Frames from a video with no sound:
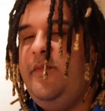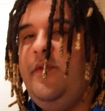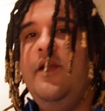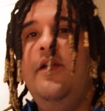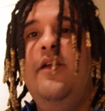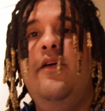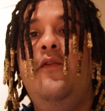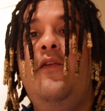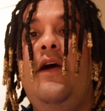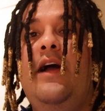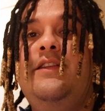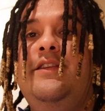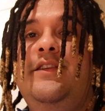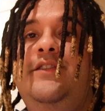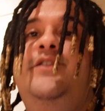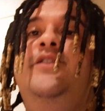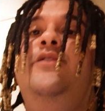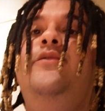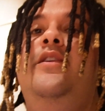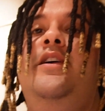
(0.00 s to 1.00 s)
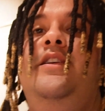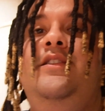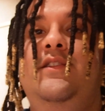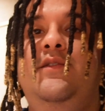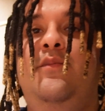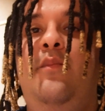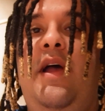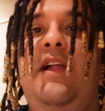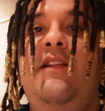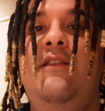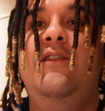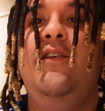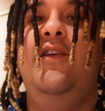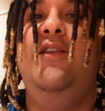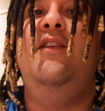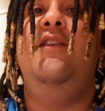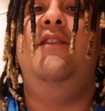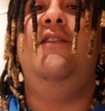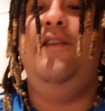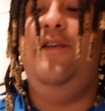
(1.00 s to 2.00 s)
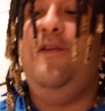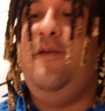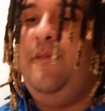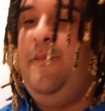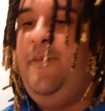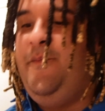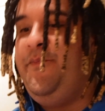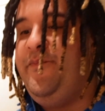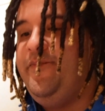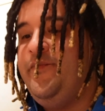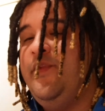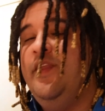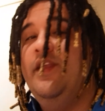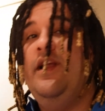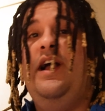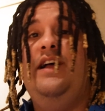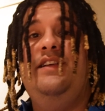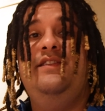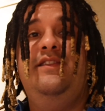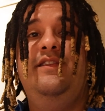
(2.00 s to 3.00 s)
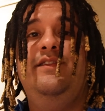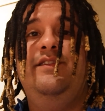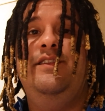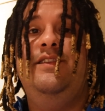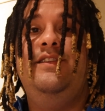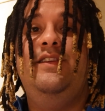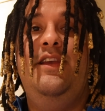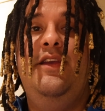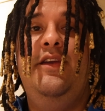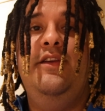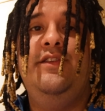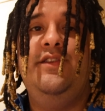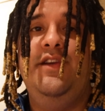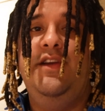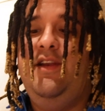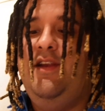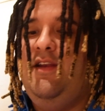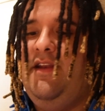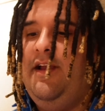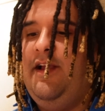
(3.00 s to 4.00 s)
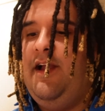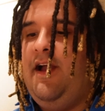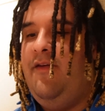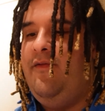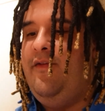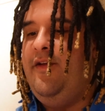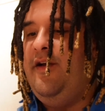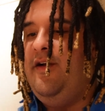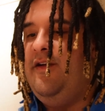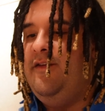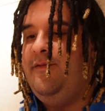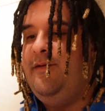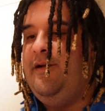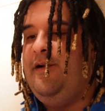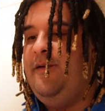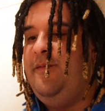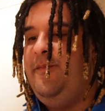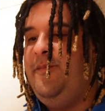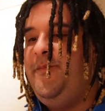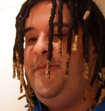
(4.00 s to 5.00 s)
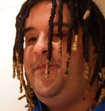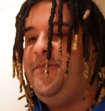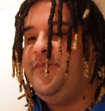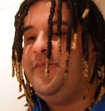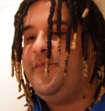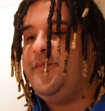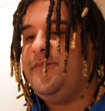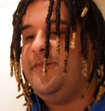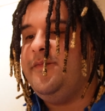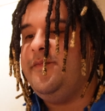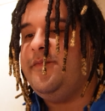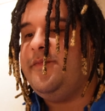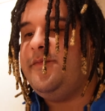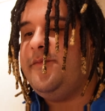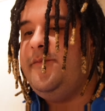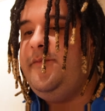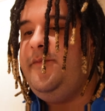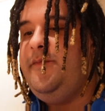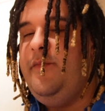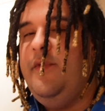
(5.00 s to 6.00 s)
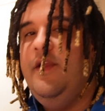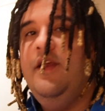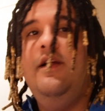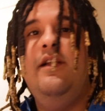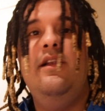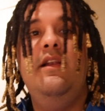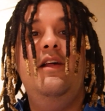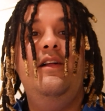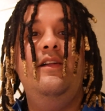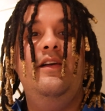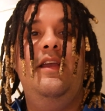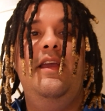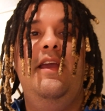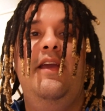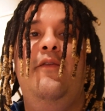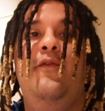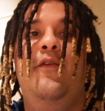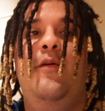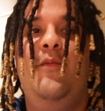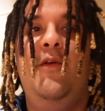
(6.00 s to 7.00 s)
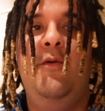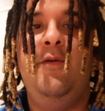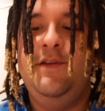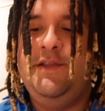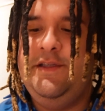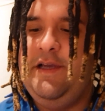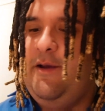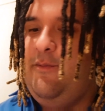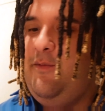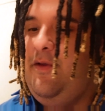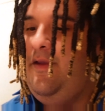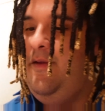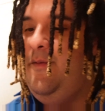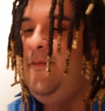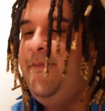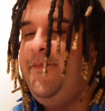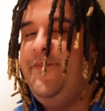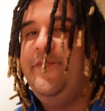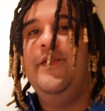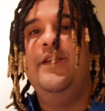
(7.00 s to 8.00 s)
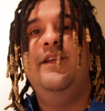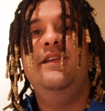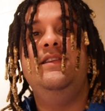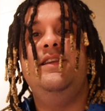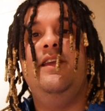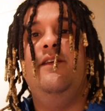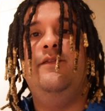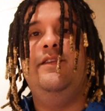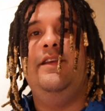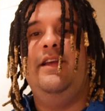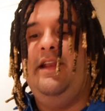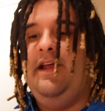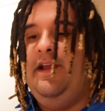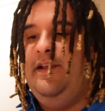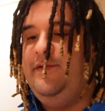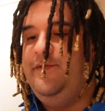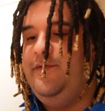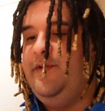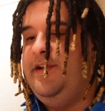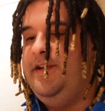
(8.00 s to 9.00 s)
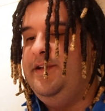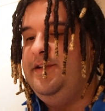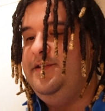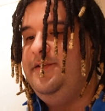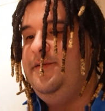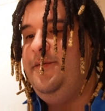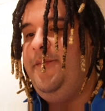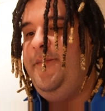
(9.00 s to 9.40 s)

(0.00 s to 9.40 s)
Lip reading: The fatty tuna just melts on your tongue. There's a sea urchin and the caviar as well. A little kick from the wasabi just gives it a nice finish. A